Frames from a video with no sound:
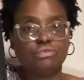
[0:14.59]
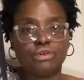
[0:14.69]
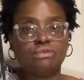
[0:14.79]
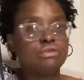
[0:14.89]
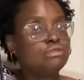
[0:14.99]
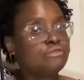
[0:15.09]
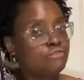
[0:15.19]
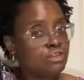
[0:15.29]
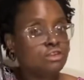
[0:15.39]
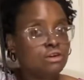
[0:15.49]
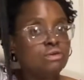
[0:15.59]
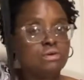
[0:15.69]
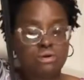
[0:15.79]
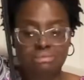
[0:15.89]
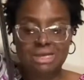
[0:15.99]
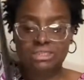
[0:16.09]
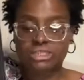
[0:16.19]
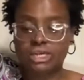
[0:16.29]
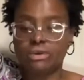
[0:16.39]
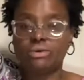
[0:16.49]
There is a video on my
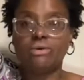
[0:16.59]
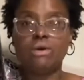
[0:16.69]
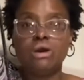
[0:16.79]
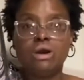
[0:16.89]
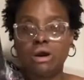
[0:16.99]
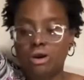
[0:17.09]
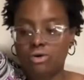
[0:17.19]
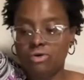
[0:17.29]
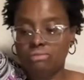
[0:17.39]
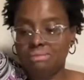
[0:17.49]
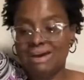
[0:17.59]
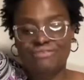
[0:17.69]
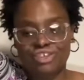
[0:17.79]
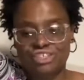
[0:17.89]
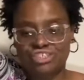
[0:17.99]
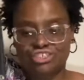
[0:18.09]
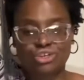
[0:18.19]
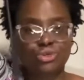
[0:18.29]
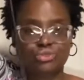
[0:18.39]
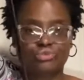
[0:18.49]
channel on my vintage
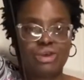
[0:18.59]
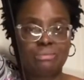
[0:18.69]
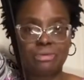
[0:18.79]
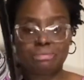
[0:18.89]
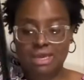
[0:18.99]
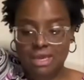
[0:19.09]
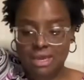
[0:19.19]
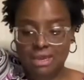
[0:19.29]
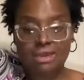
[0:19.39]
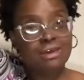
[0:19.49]
Coach Rambler bag